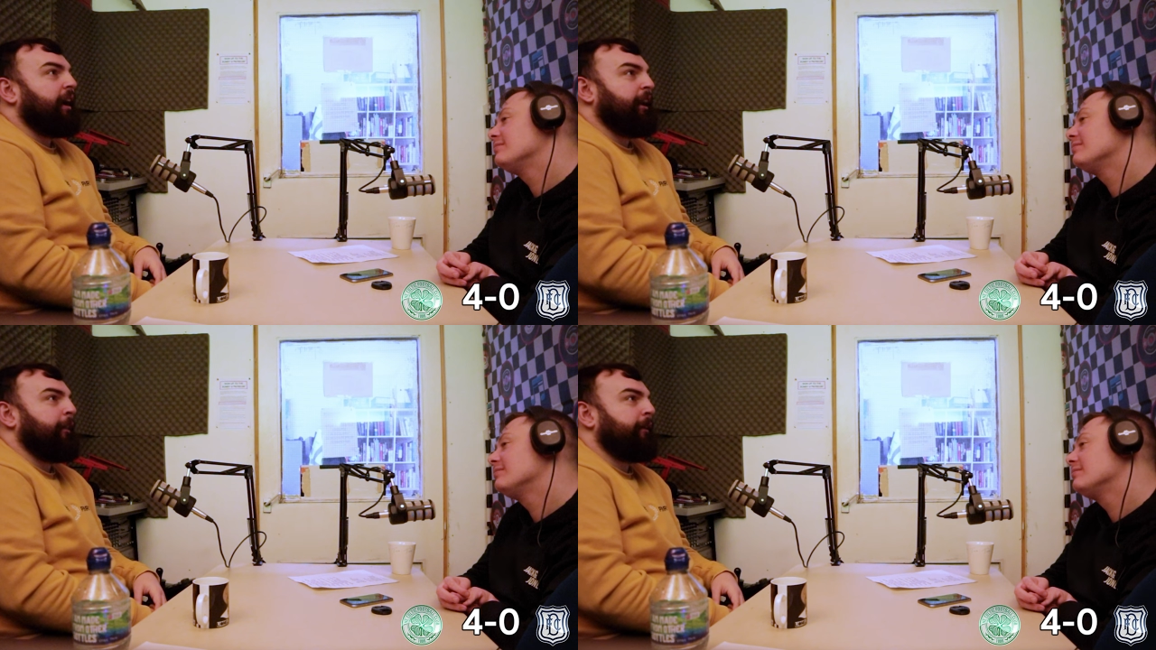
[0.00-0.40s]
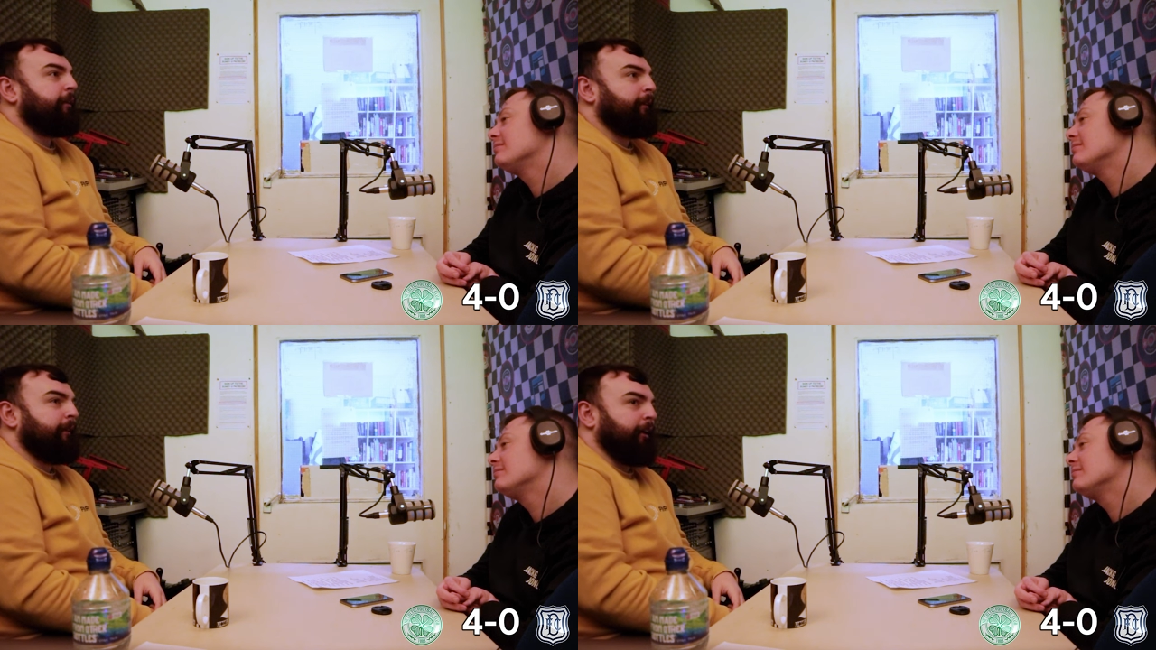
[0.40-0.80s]
Speaker 1: And I think
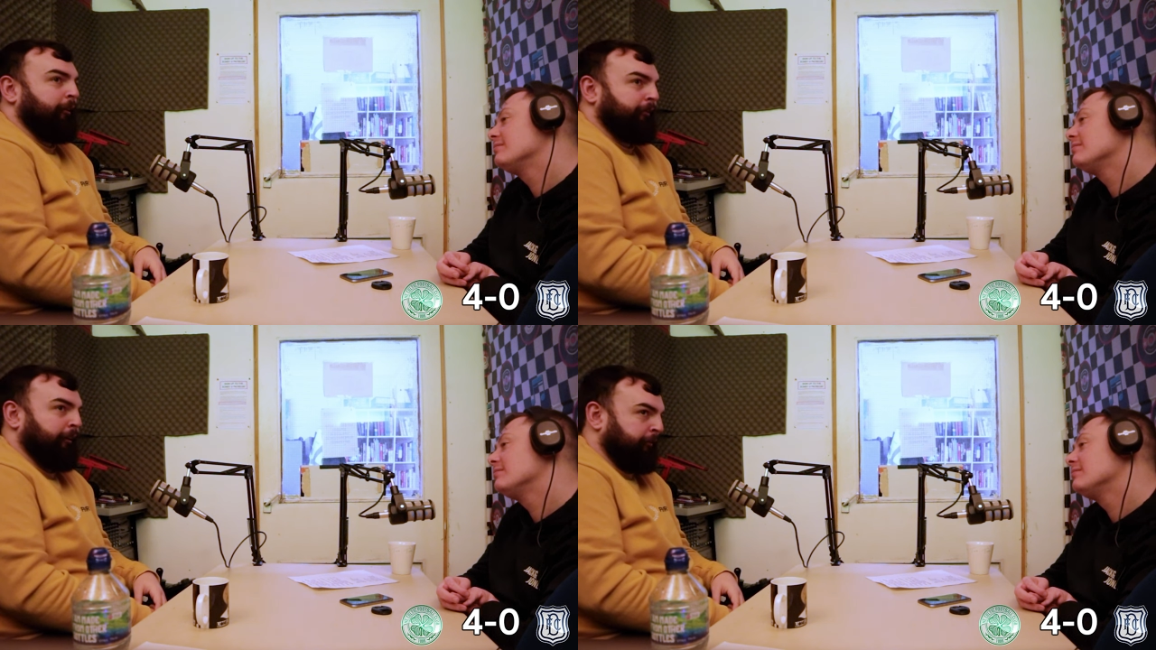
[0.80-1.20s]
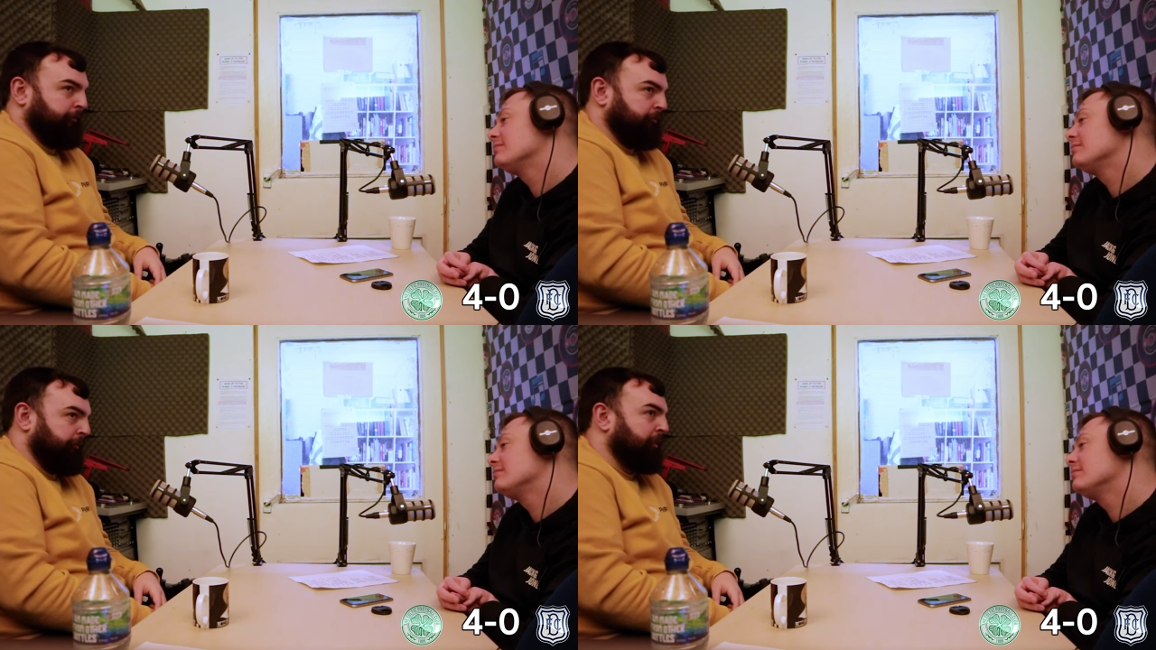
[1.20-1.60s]
that
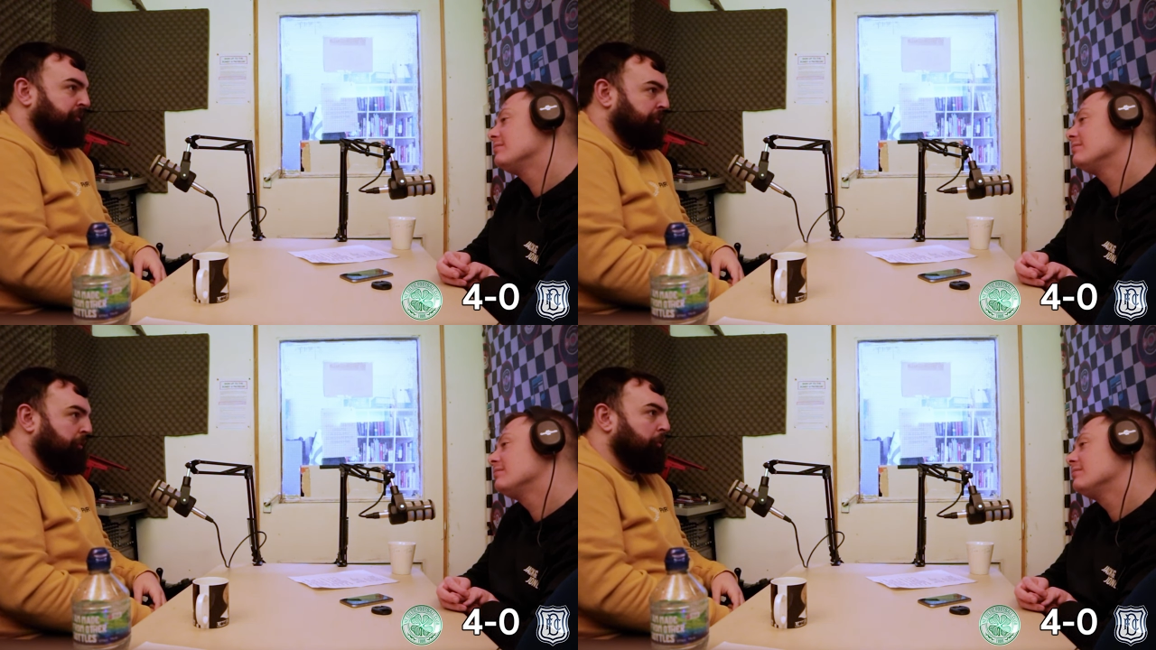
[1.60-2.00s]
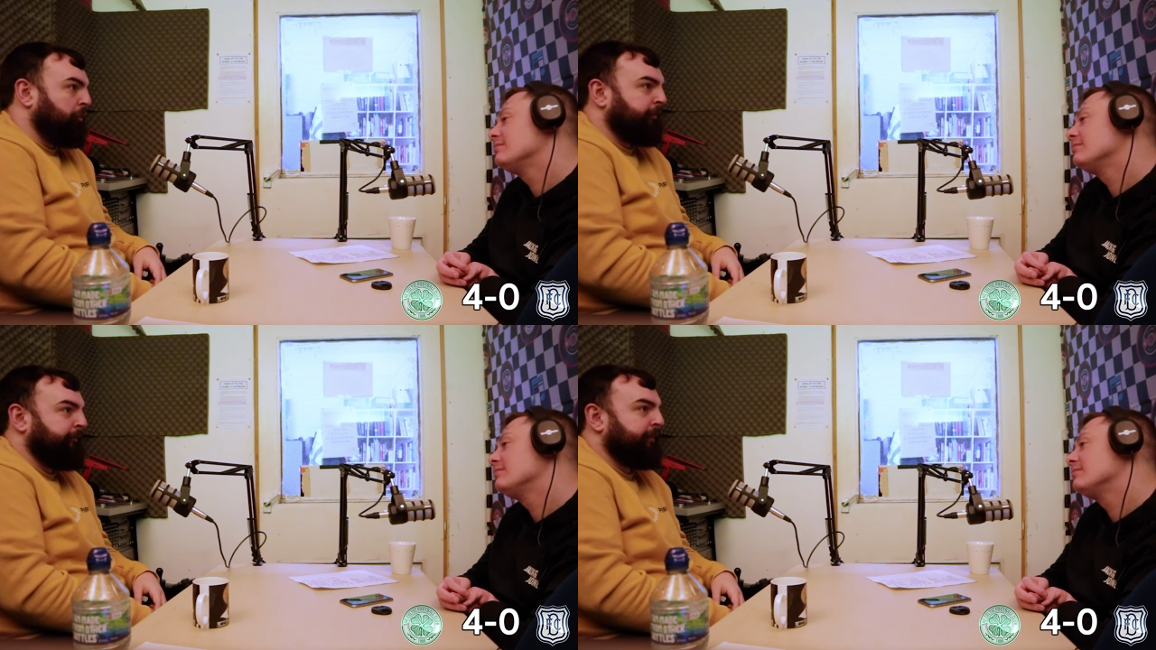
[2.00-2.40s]
if Rangers
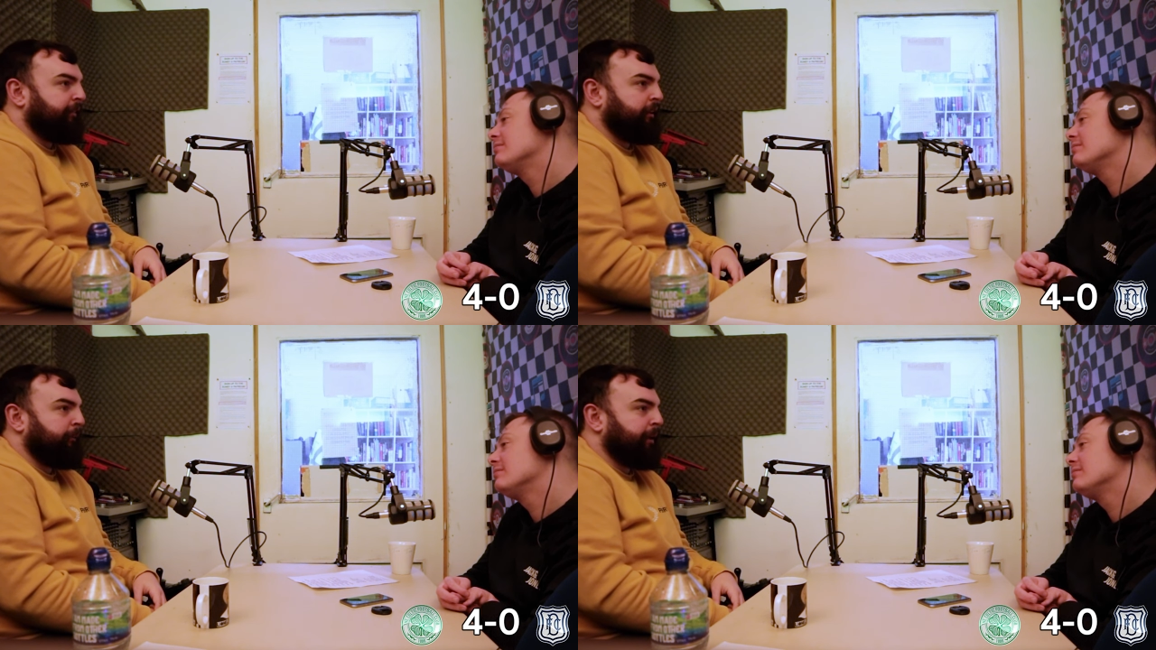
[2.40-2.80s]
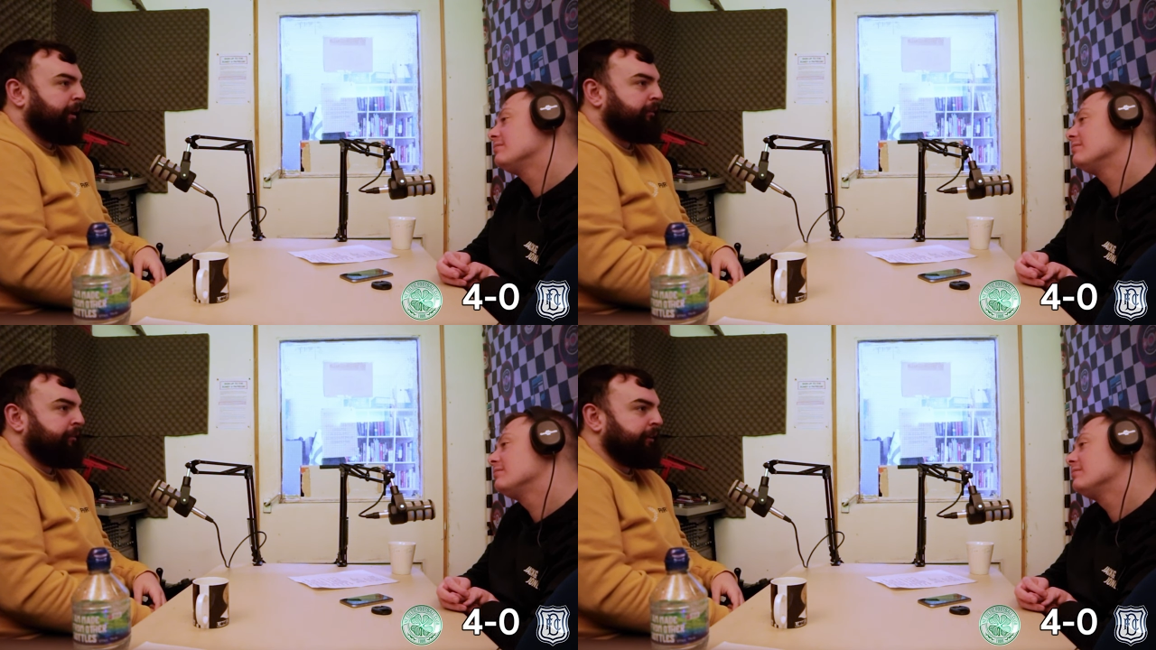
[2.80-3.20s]
do convincingly
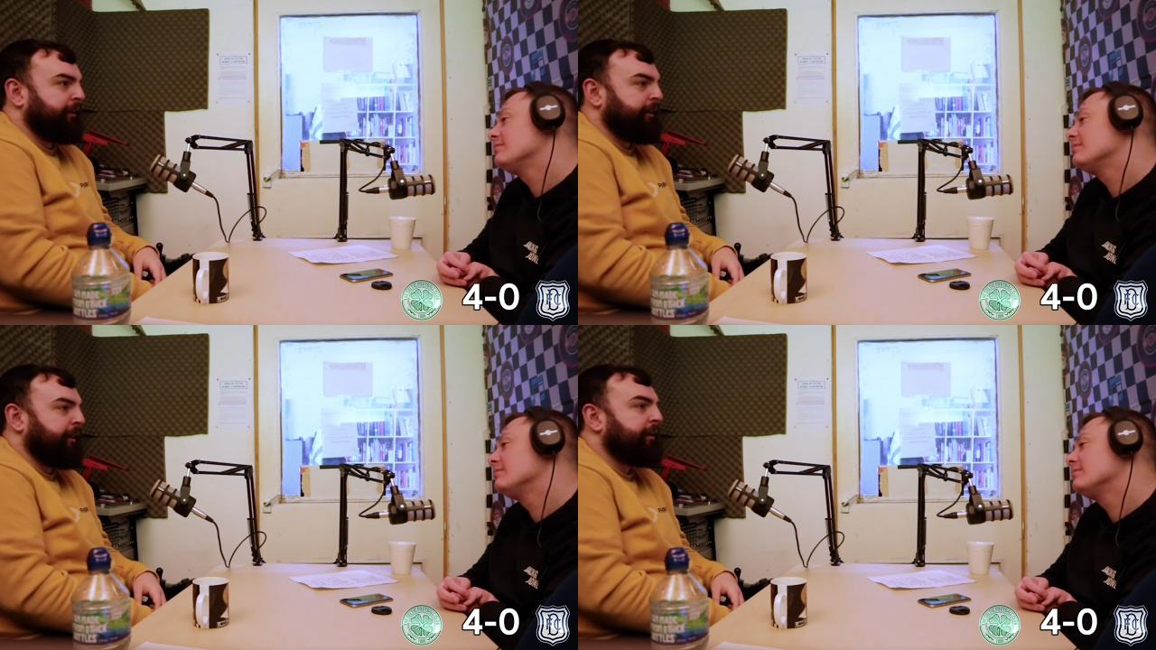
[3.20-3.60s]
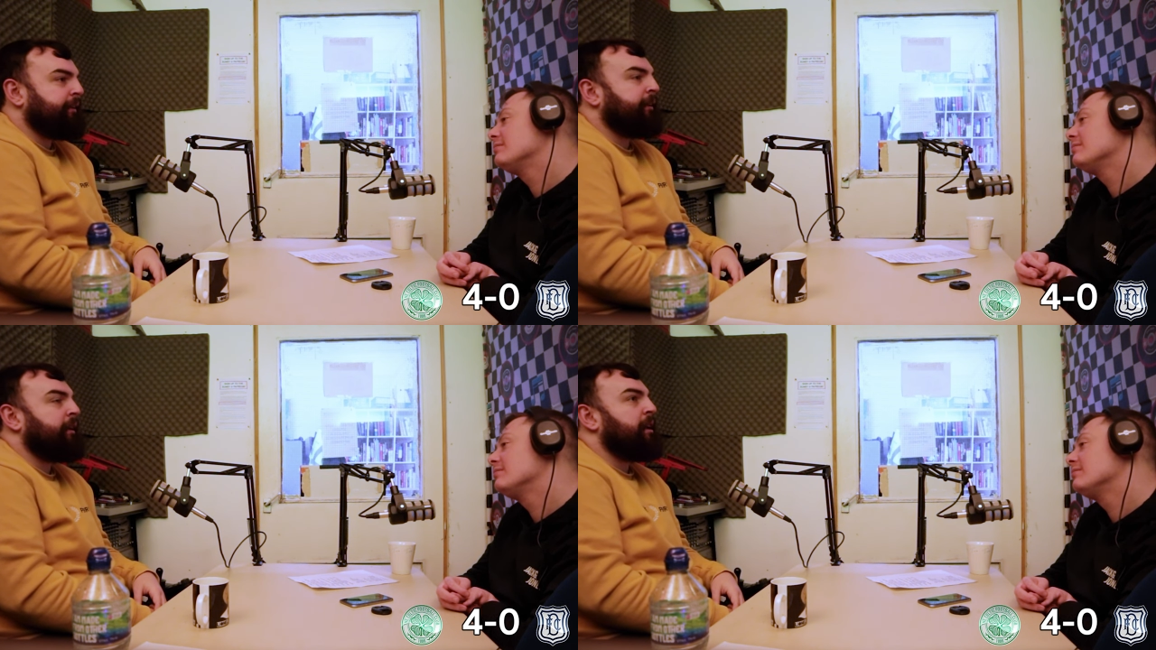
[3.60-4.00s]
beat Dundee
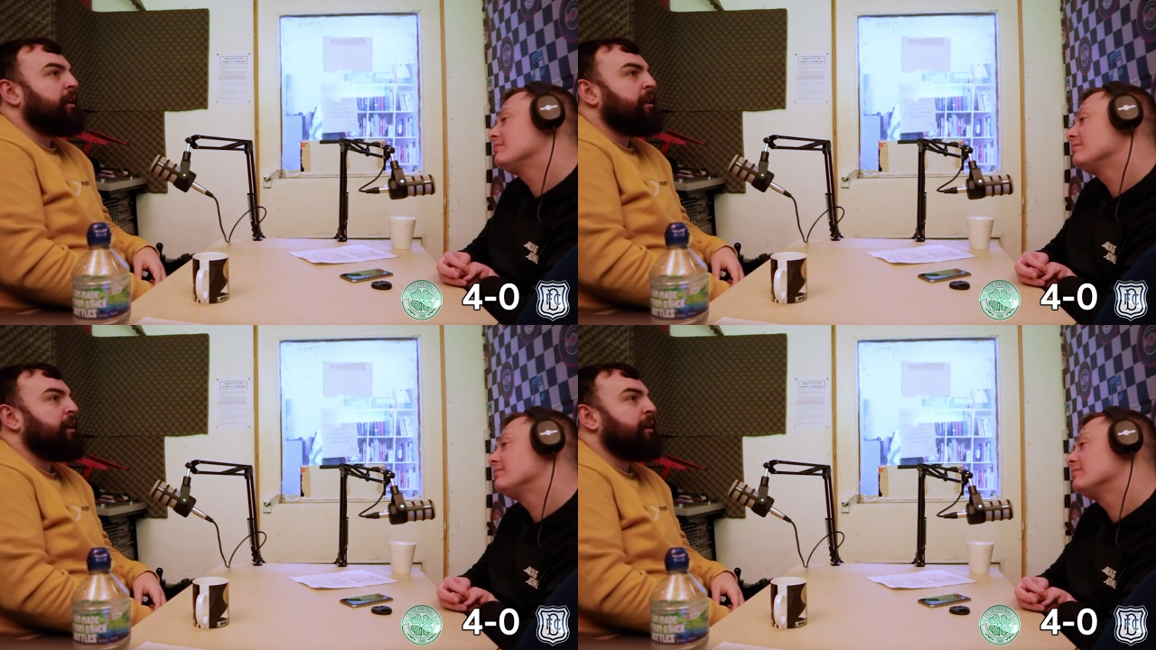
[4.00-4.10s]
United,